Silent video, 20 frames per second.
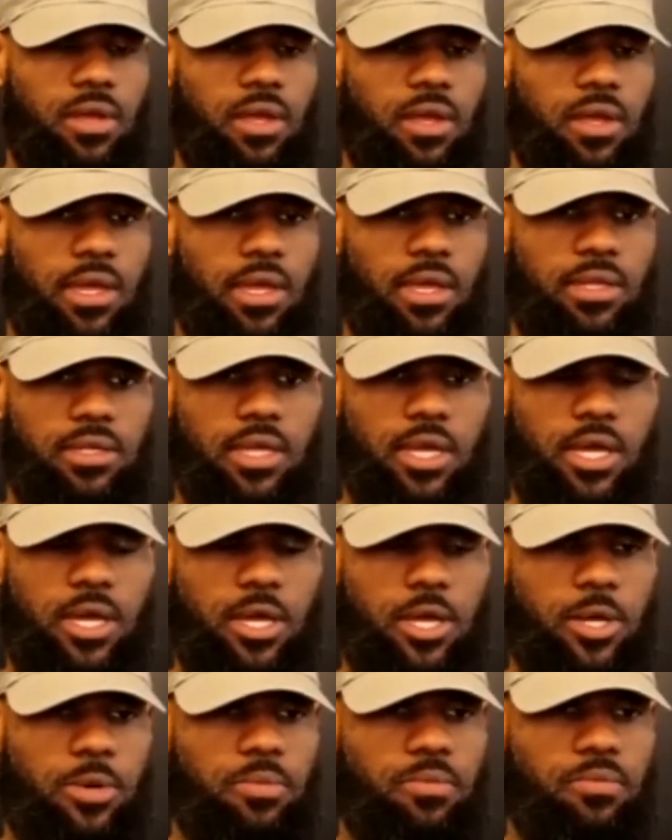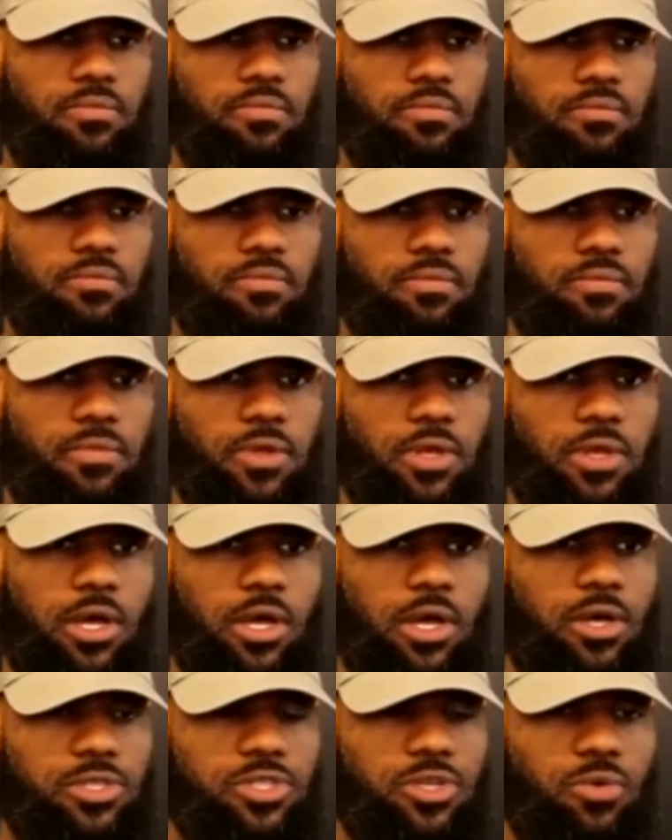And, you know, I
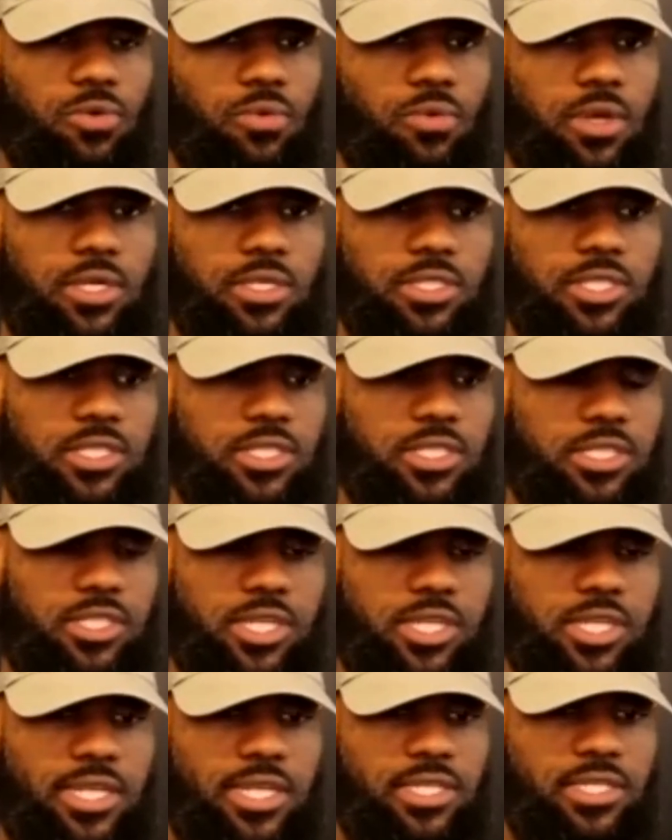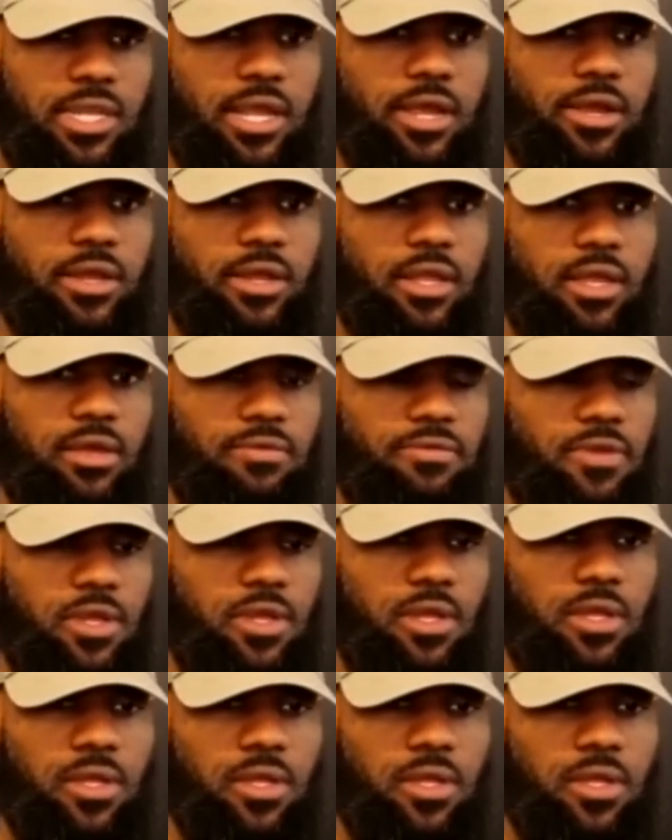also wanted just to change the narrative,